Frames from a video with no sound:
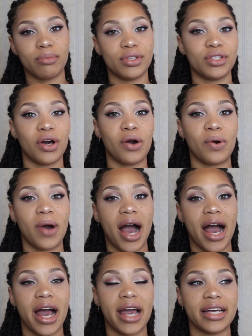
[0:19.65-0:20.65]
So
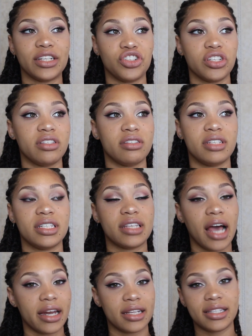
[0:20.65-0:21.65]
I just
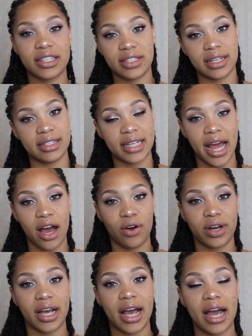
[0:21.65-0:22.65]
decided to sit
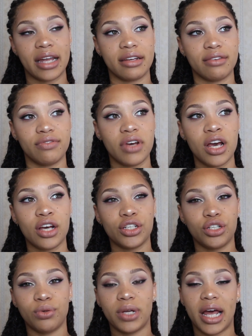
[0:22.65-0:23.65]
down and kind of
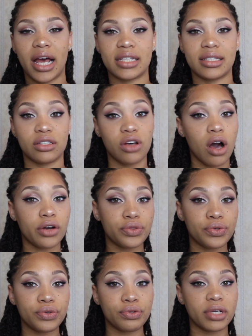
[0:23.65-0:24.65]
do it as a talk
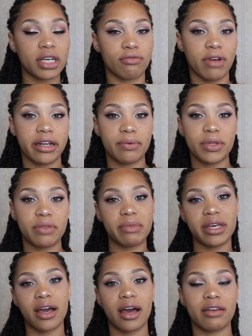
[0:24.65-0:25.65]
through, get ready with
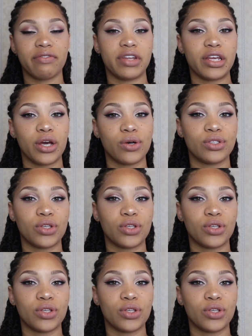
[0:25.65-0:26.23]
me kind of video.